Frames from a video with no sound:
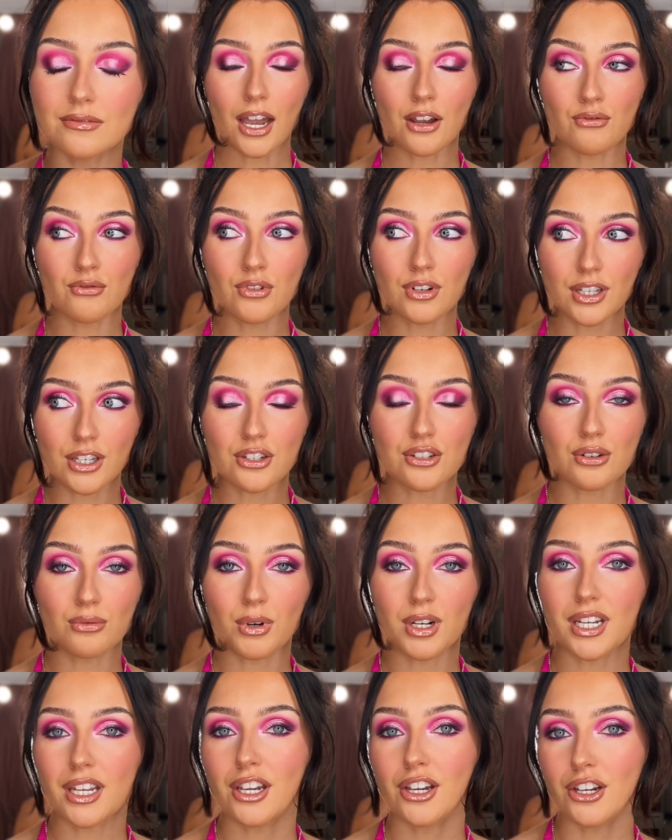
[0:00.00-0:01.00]
I really do
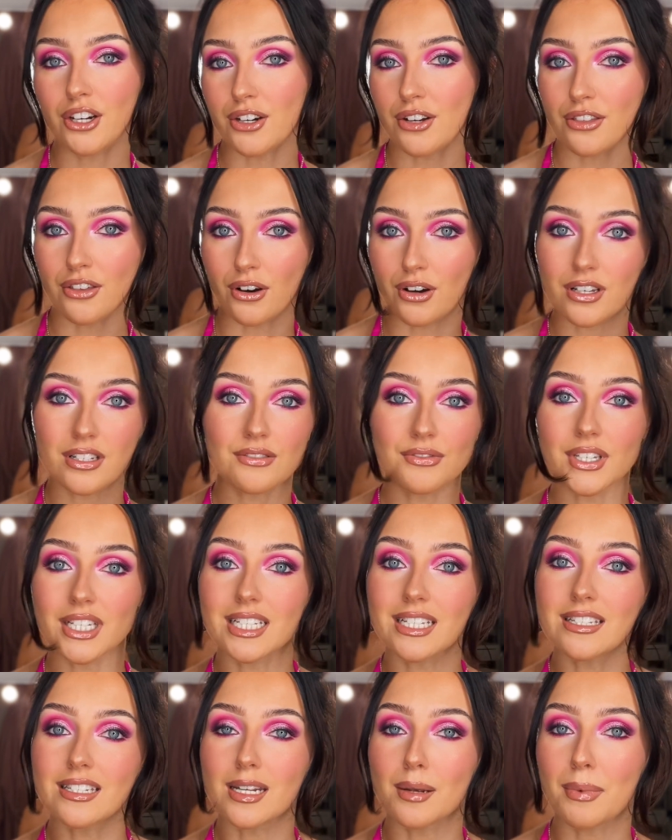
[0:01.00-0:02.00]
want to hear your thoughts,
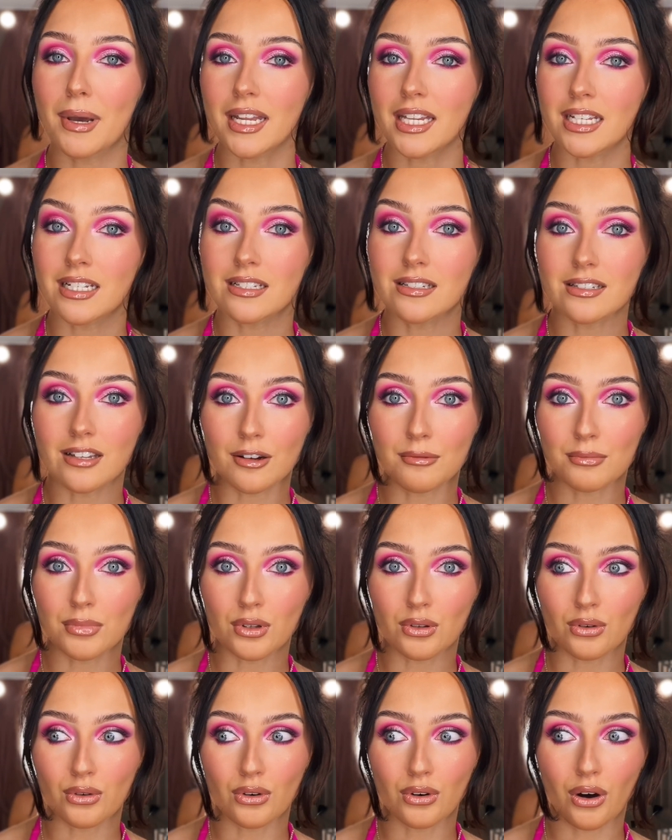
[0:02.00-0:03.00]
feelings and opinions down
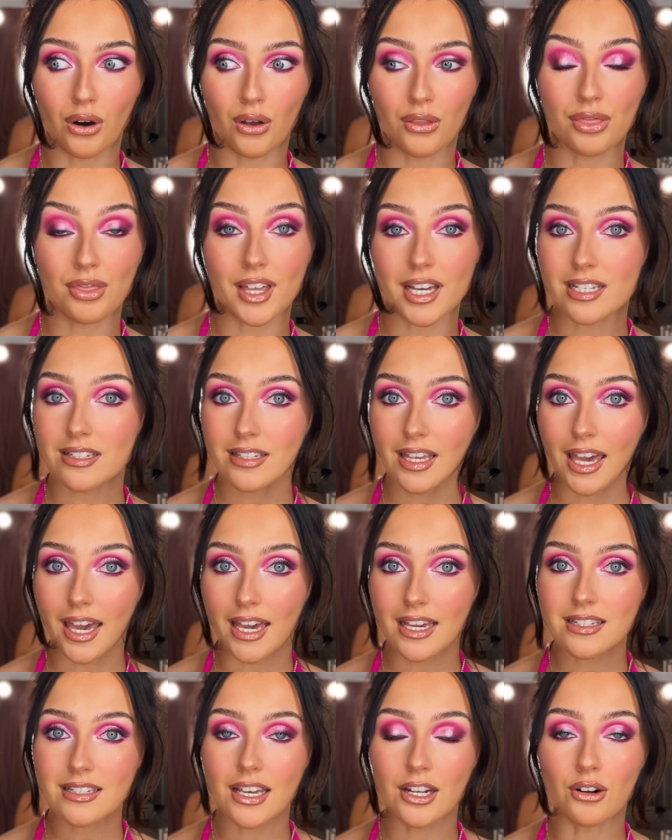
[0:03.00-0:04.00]
below on this
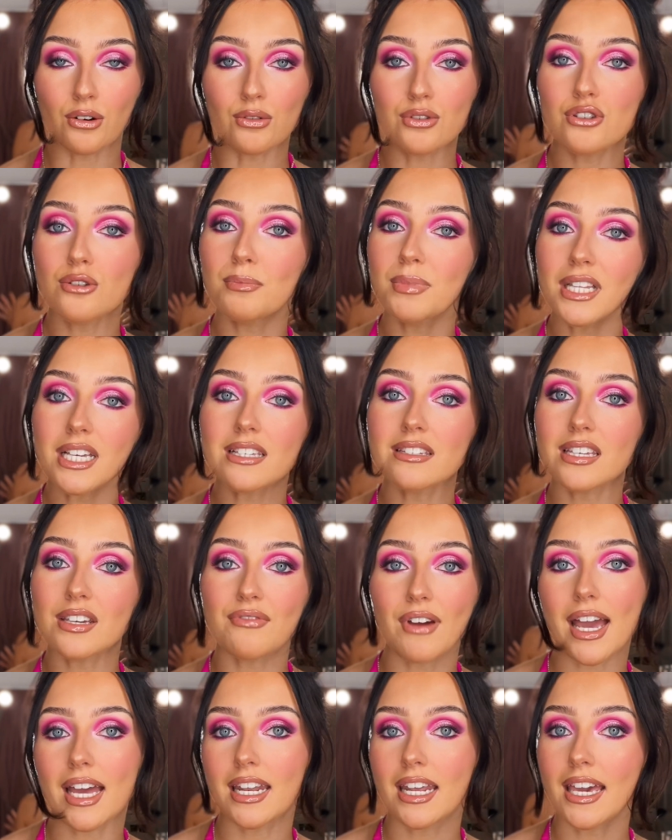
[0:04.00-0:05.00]
case and also please leave
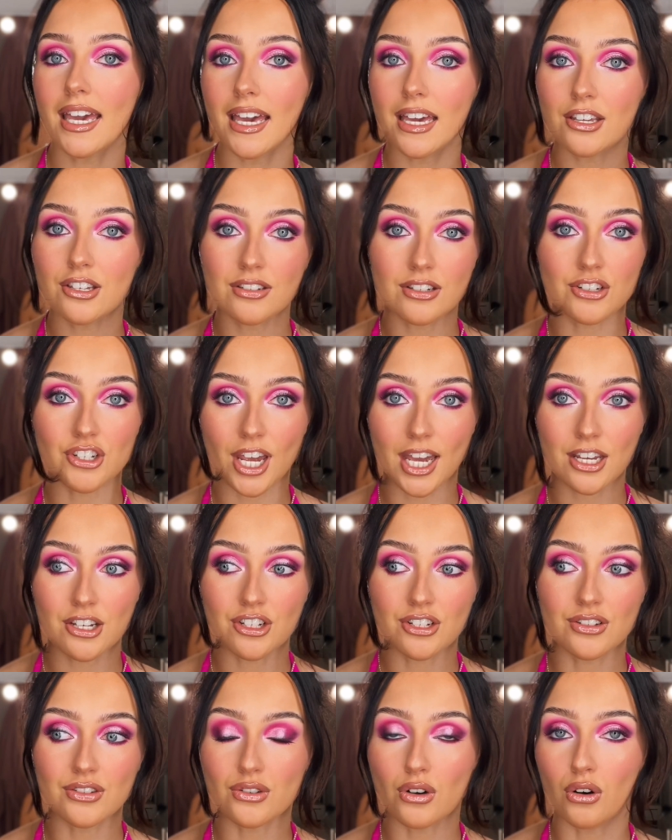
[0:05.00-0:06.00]
any case
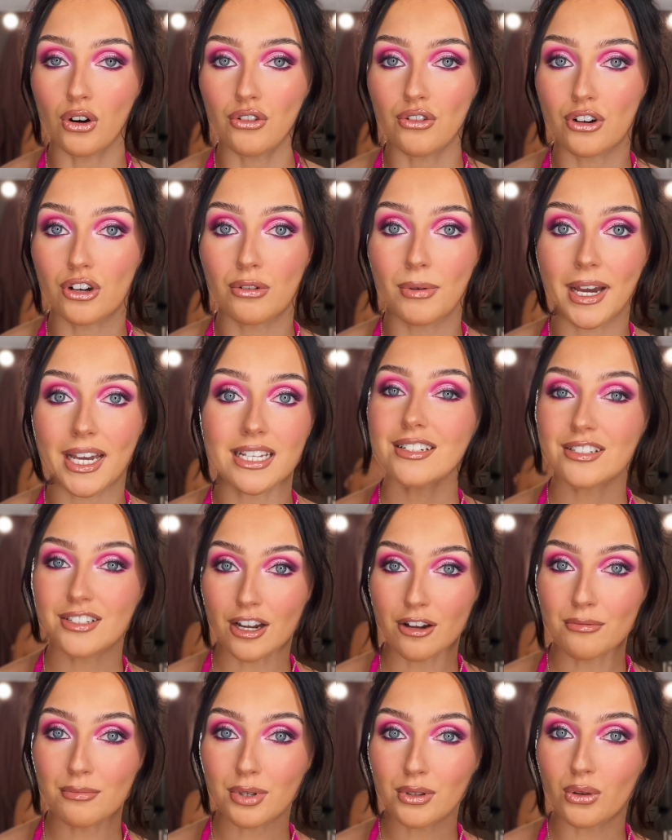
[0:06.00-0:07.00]
suggestions or requests
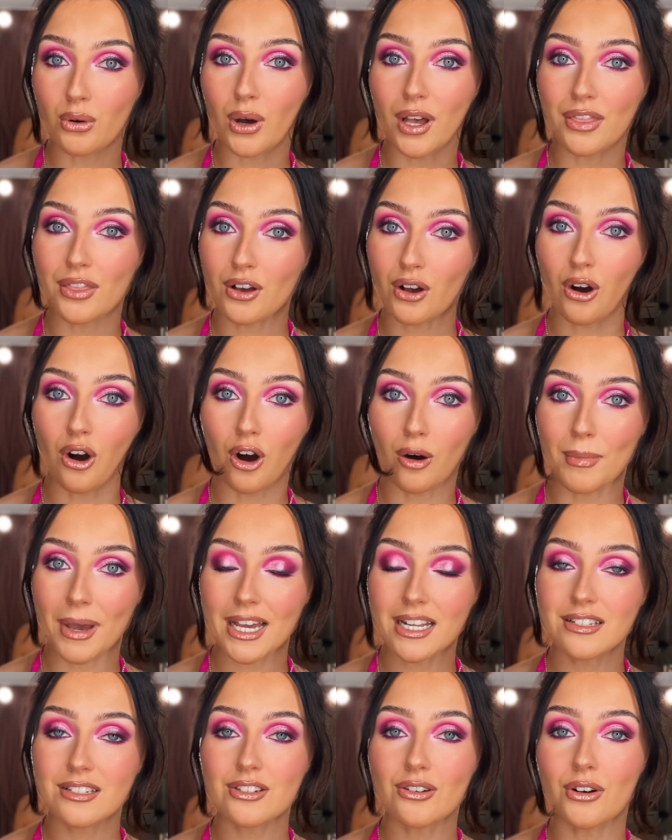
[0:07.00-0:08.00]
down below in the
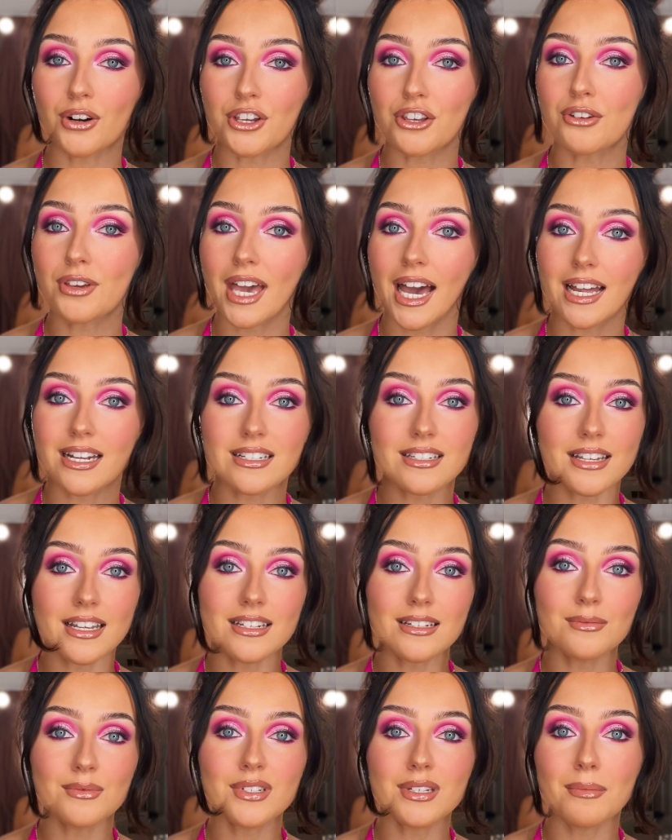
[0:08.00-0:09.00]
comments or you can send
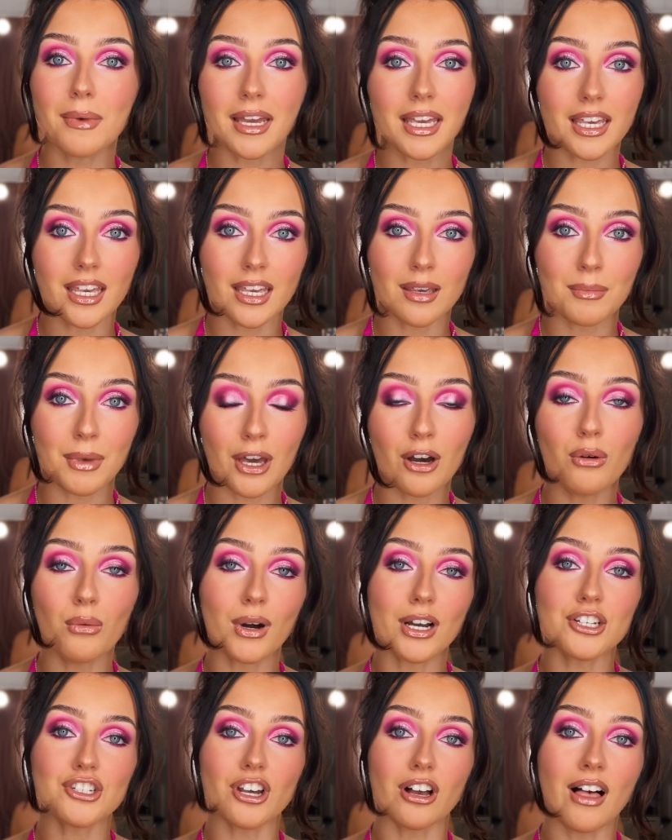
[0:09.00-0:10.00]
them to my email
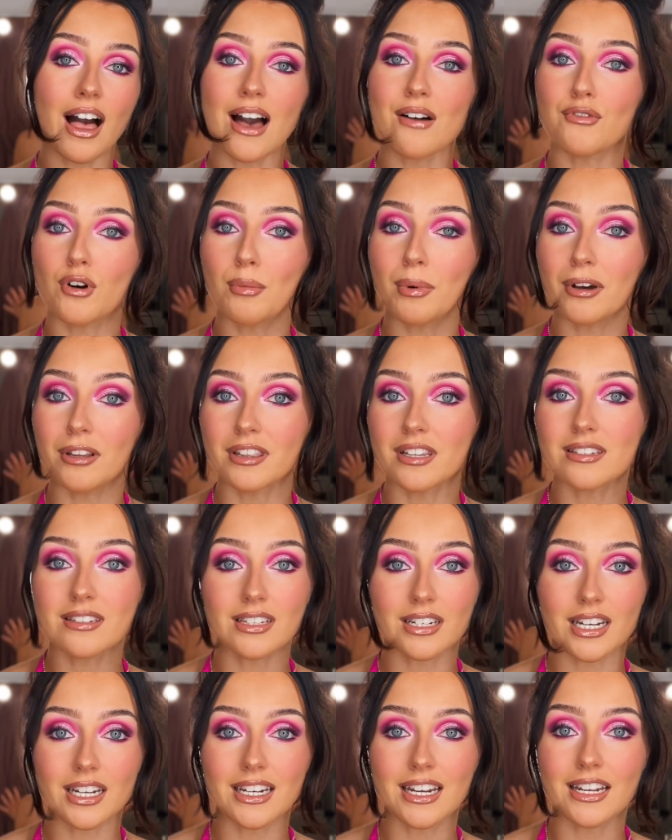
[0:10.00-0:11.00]
which I'll have up on the
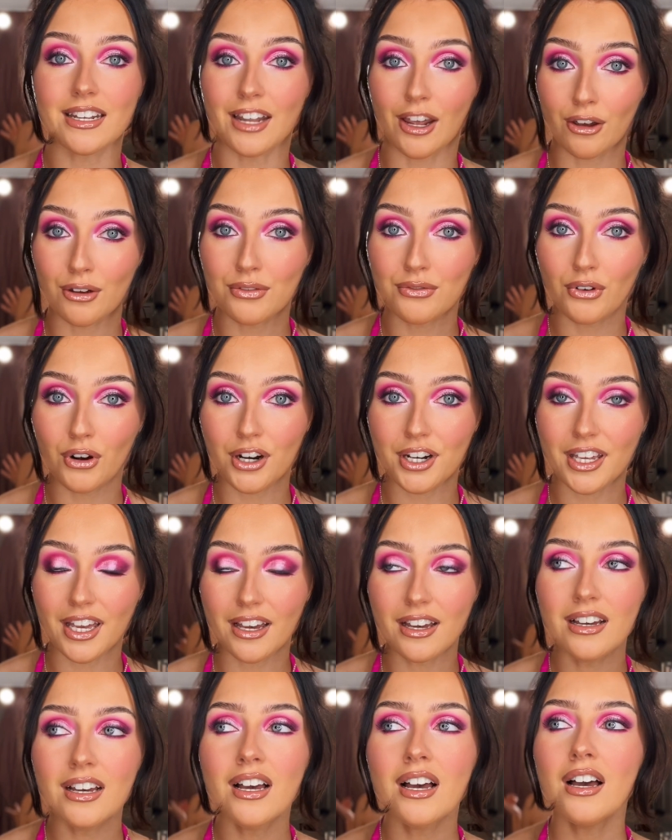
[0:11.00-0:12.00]
screen now for you.